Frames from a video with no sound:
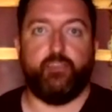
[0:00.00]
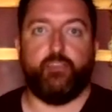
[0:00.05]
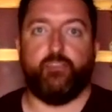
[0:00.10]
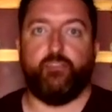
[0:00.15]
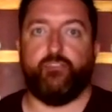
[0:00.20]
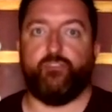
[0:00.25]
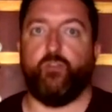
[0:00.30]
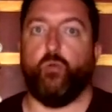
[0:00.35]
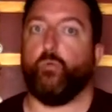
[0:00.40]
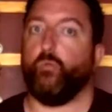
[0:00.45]

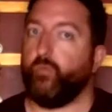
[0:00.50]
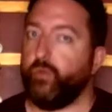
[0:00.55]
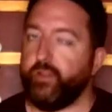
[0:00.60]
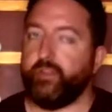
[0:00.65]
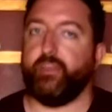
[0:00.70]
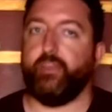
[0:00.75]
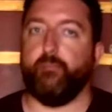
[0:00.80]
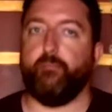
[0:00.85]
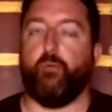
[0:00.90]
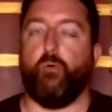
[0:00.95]
So
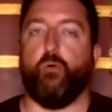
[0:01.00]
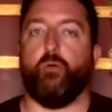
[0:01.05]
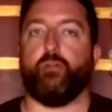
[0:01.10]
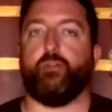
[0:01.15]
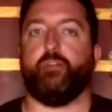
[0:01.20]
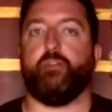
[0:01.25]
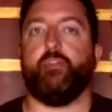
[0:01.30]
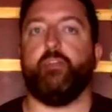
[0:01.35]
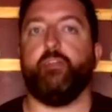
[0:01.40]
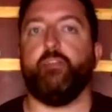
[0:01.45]
really
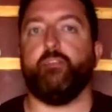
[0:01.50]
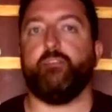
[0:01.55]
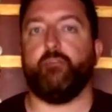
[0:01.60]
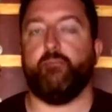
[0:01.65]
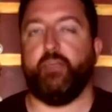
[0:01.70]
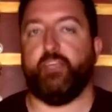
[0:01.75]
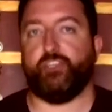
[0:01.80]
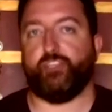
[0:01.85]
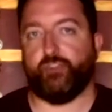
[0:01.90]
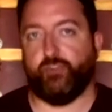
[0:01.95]
important to
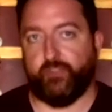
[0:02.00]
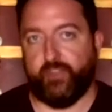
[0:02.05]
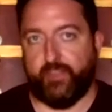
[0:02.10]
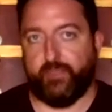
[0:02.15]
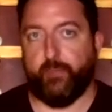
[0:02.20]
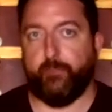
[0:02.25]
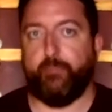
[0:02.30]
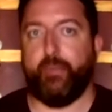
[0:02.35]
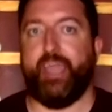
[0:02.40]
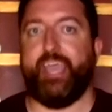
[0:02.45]
make sure that
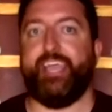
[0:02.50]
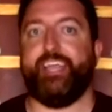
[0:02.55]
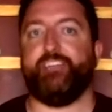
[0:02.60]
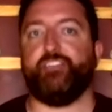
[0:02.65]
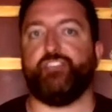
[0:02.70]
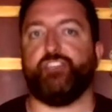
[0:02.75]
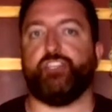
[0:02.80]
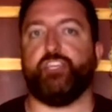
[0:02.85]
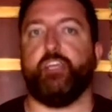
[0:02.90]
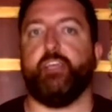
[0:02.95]
the
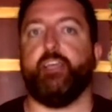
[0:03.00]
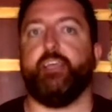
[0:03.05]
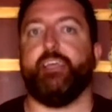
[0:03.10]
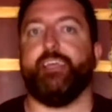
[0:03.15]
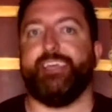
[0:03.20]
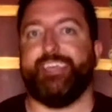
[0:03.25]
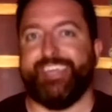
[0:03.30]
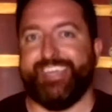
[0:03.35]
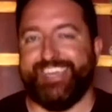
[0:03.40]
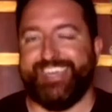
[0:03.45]
page
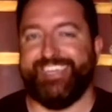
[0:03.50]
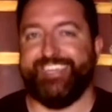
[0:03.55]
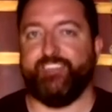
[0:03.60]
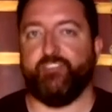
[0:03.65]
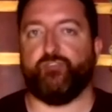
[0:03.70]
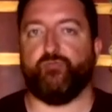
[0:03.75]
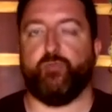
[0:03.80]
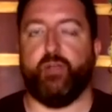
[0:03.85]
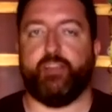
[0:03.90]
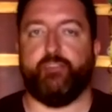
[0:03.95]

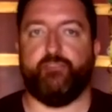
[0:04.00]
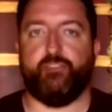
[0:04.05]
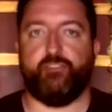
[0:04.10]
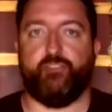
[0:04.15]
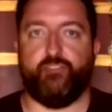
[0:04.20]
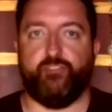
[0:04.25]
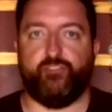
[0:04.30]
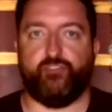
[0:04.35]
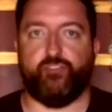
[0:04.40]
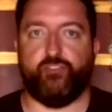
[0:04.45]
is relevant to
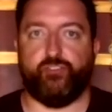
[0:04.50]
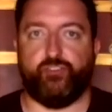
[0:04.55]
the search.